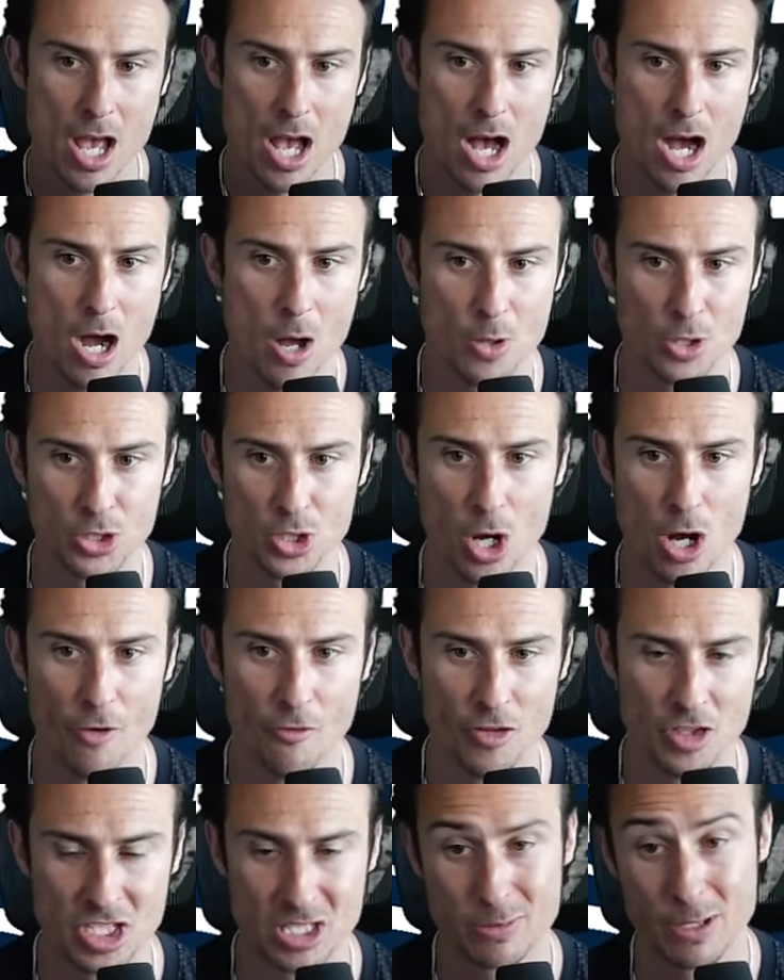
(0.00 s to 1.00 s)
The
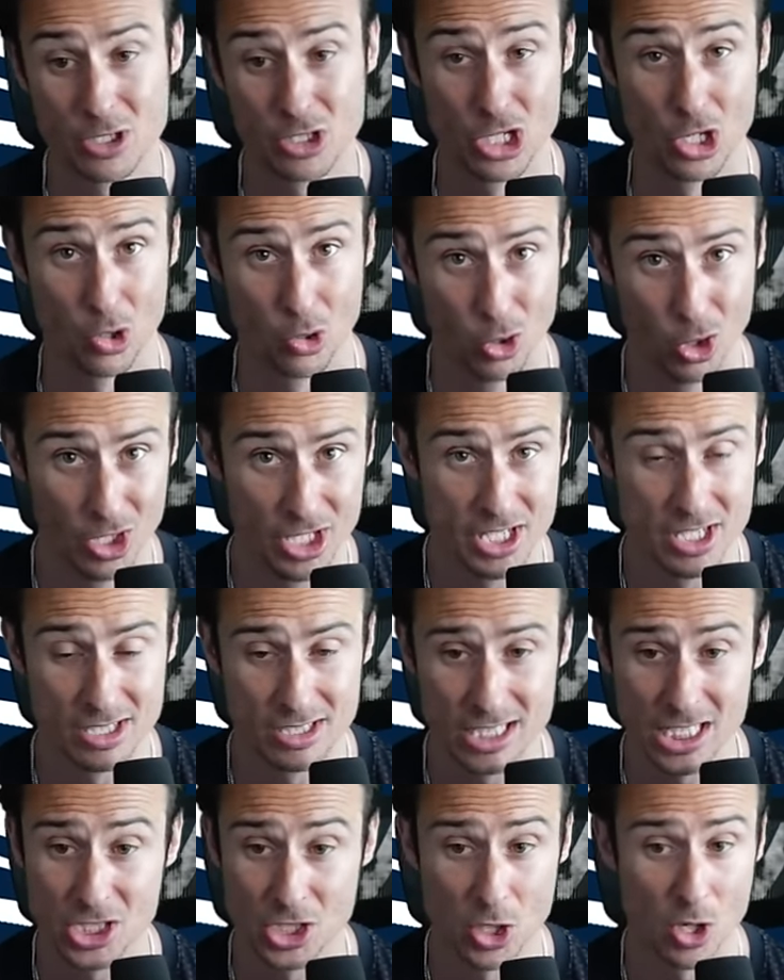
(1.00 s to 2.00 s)
Dolphins, especially early in the
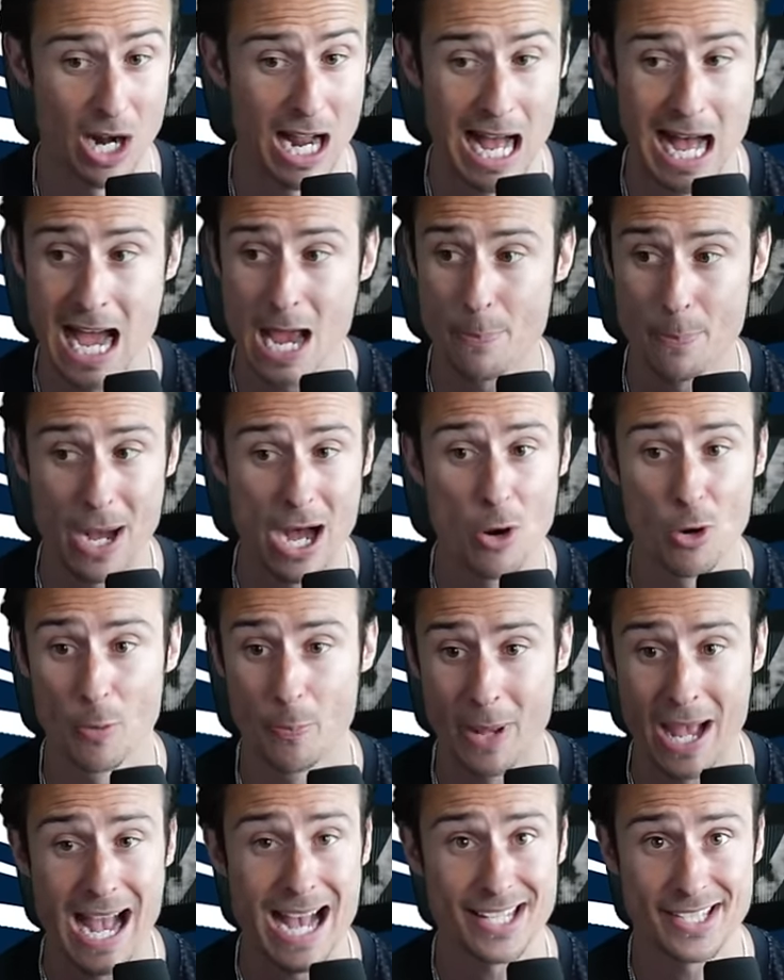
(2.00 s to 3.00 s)
season, are a high-powered
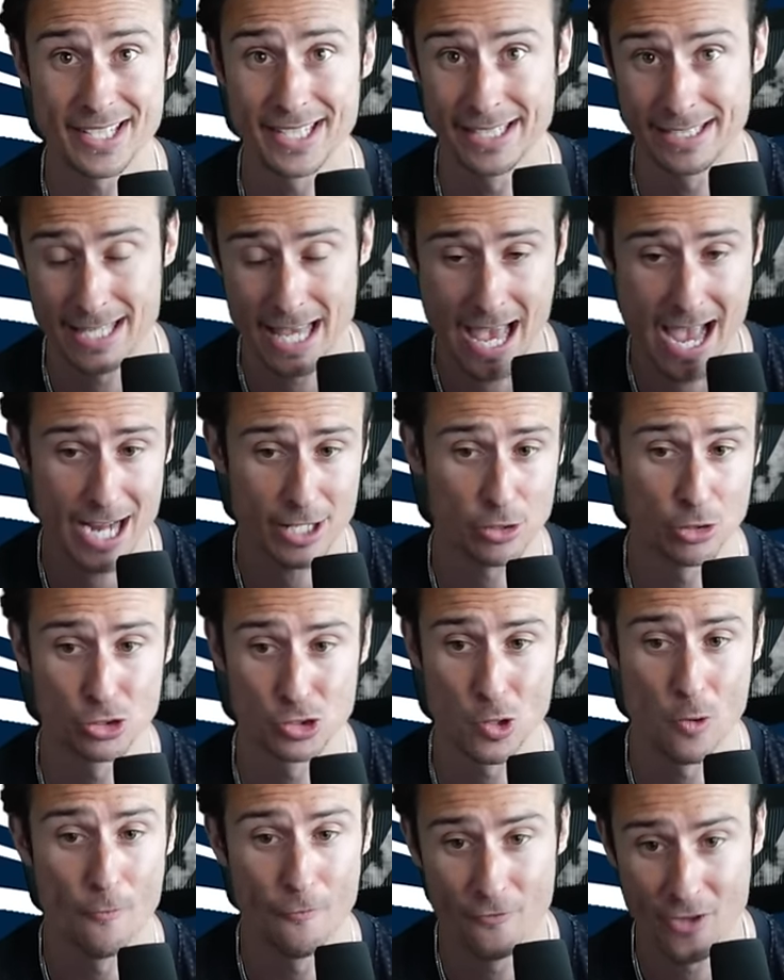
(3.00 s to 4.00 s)
passing attack. They're
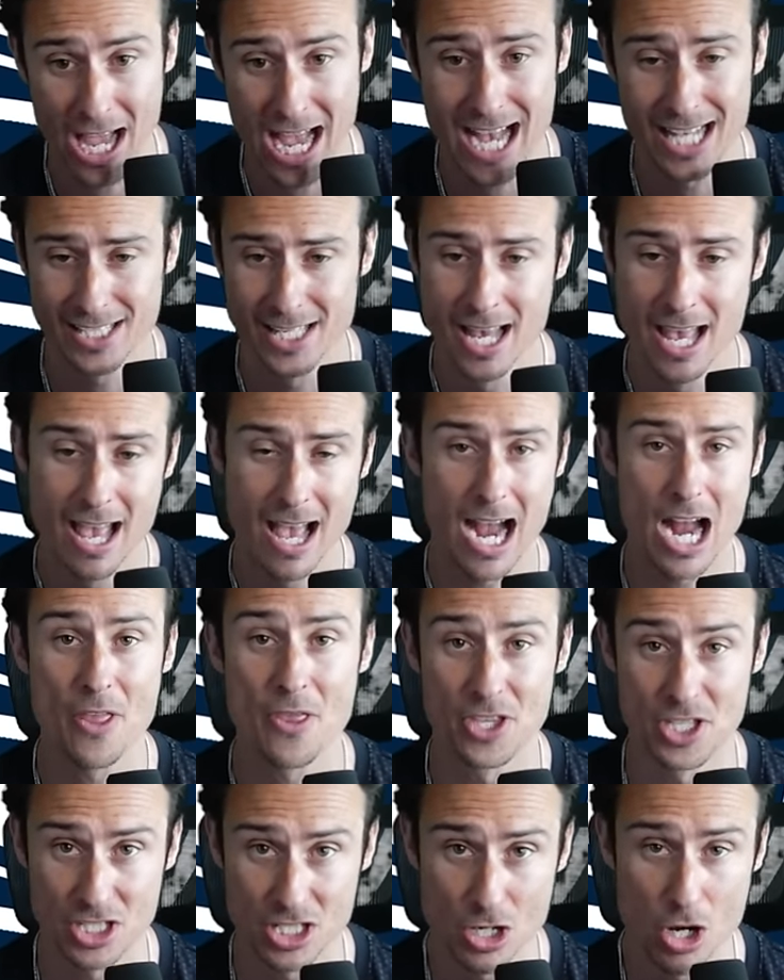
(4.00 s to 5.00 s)
so fast.
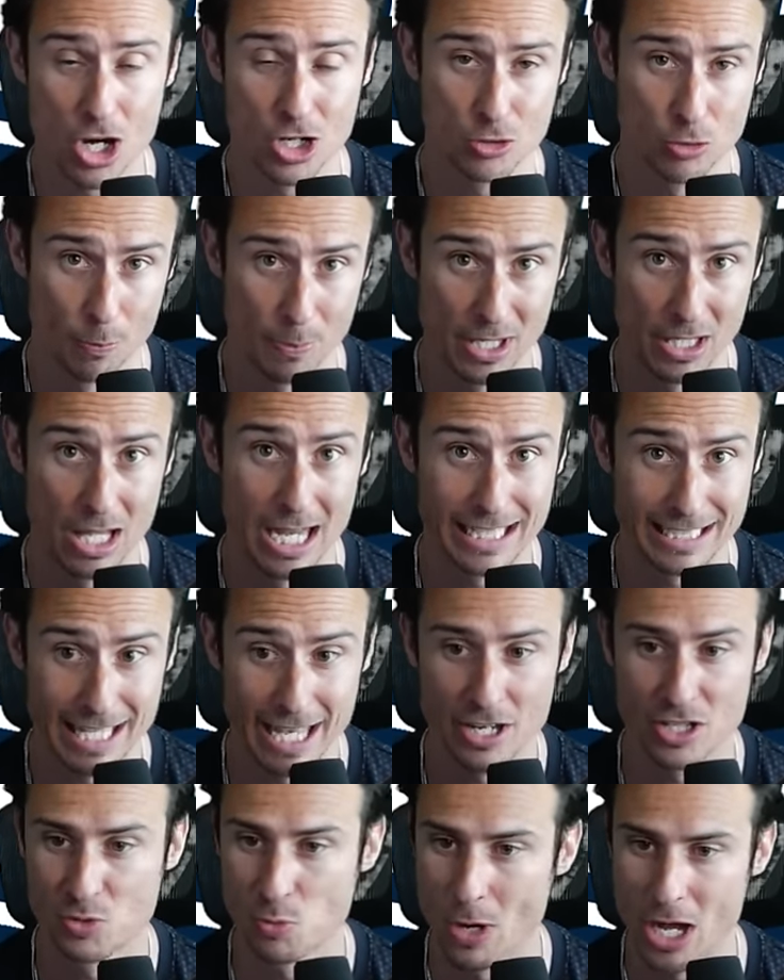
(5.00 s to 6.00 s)
And the Seahawks will be like
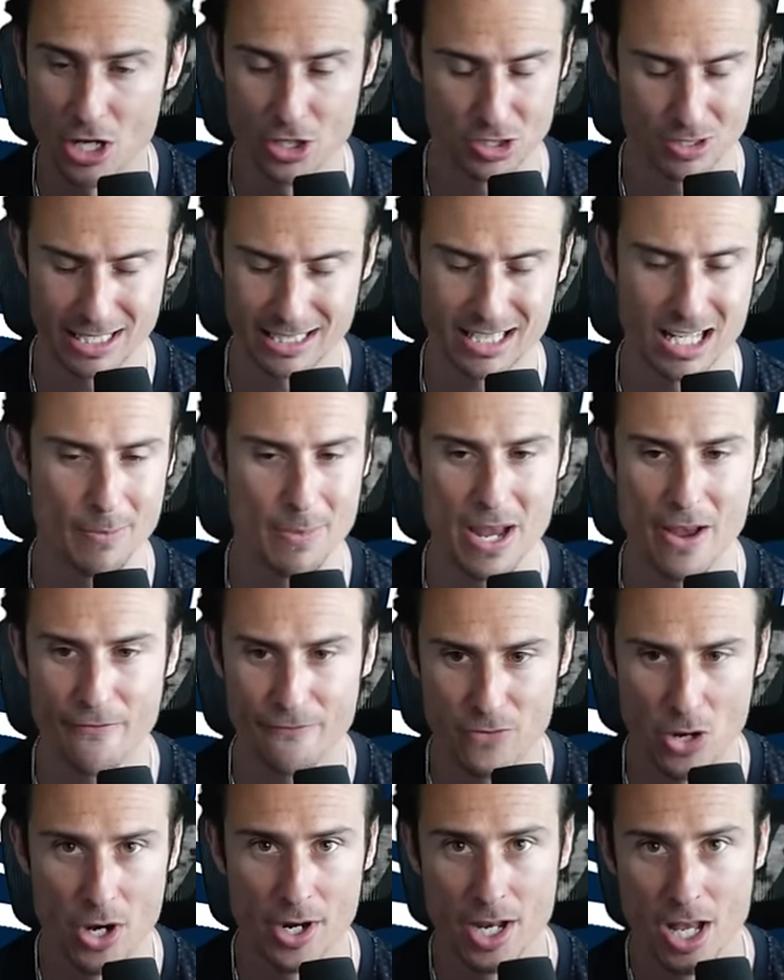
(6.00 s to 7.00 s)
that as well. So that's going to be a
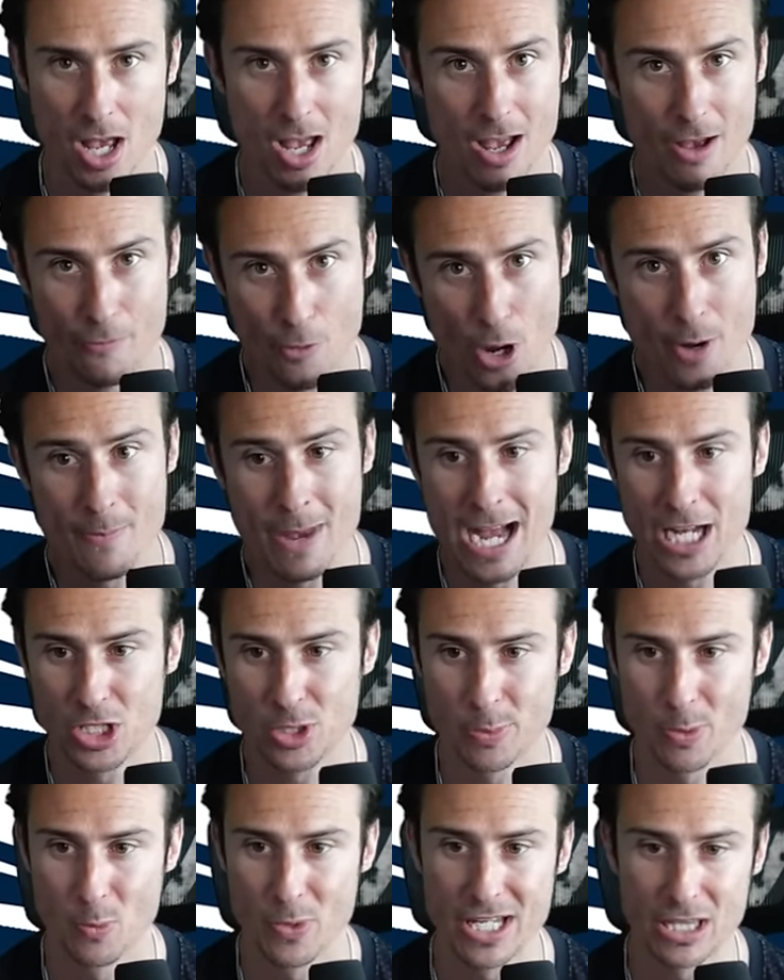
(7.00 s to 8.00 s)
fun
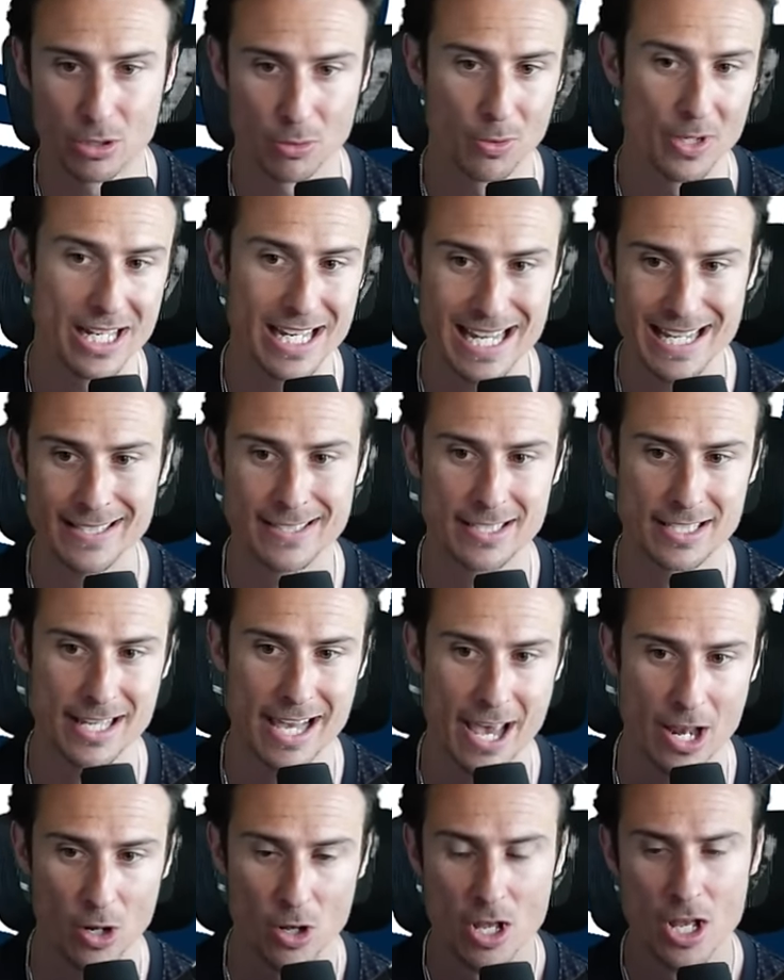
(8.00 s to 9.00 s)
matchup in Week 3 in
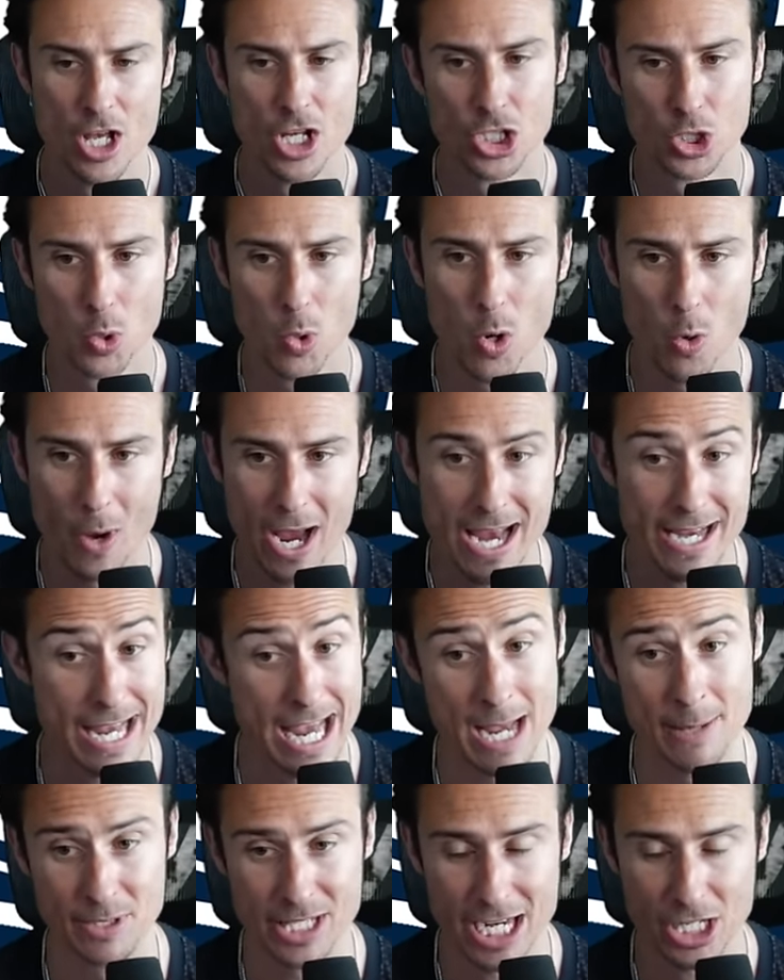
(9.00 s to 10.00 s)
Seattle. Two away
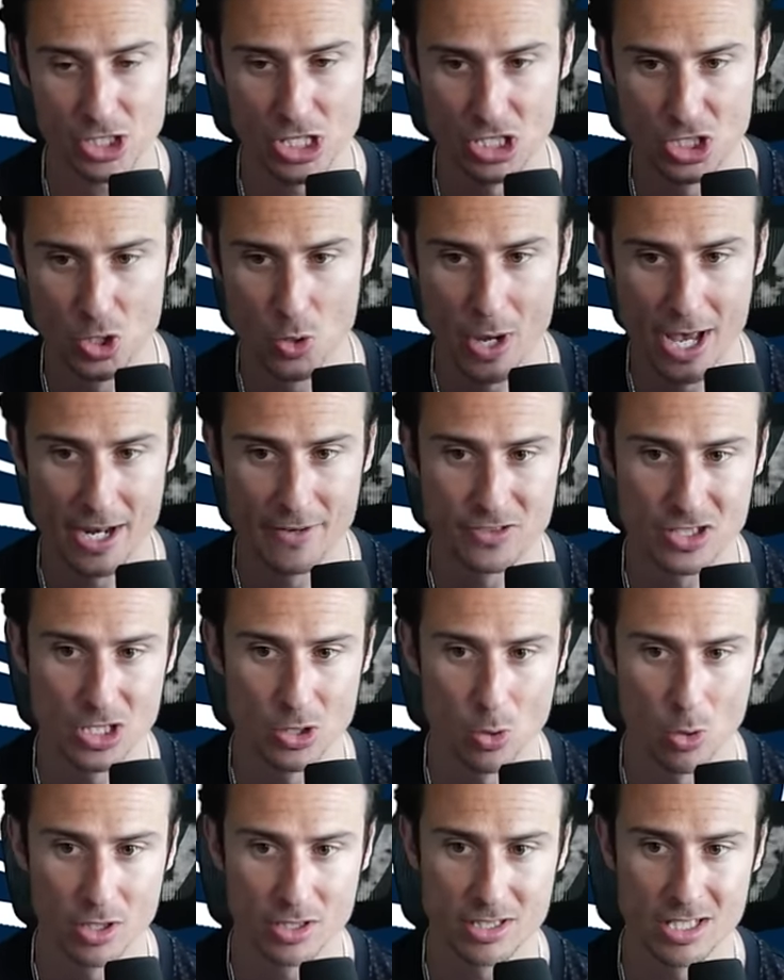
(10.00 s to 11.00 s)
games, actually two NFC
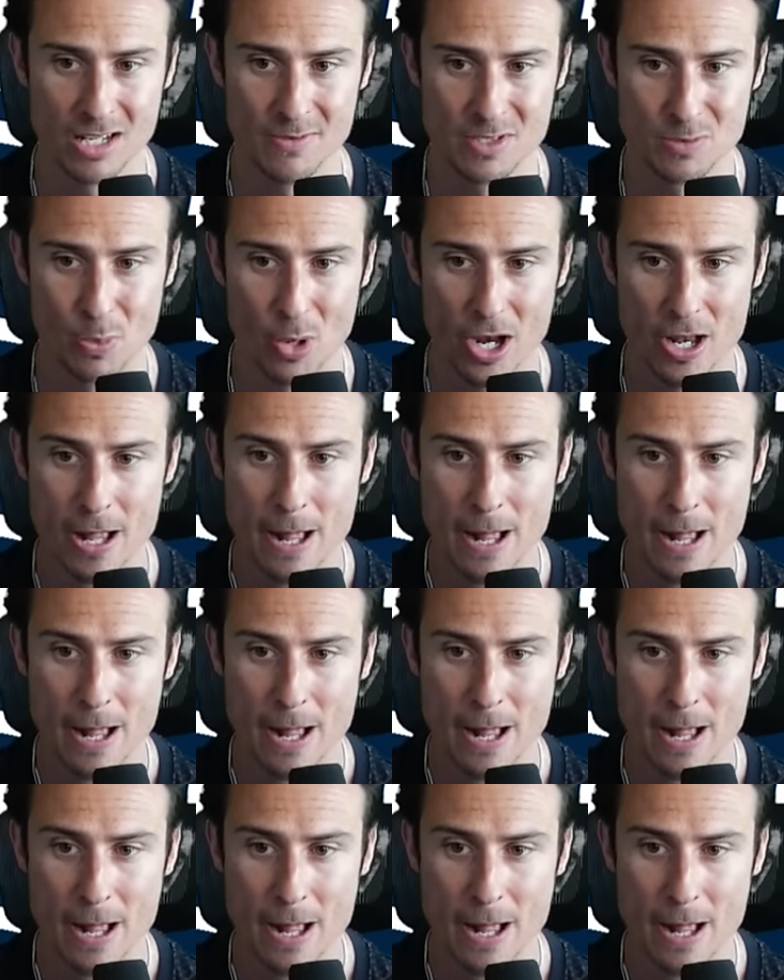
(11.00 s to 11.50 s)
North teams. But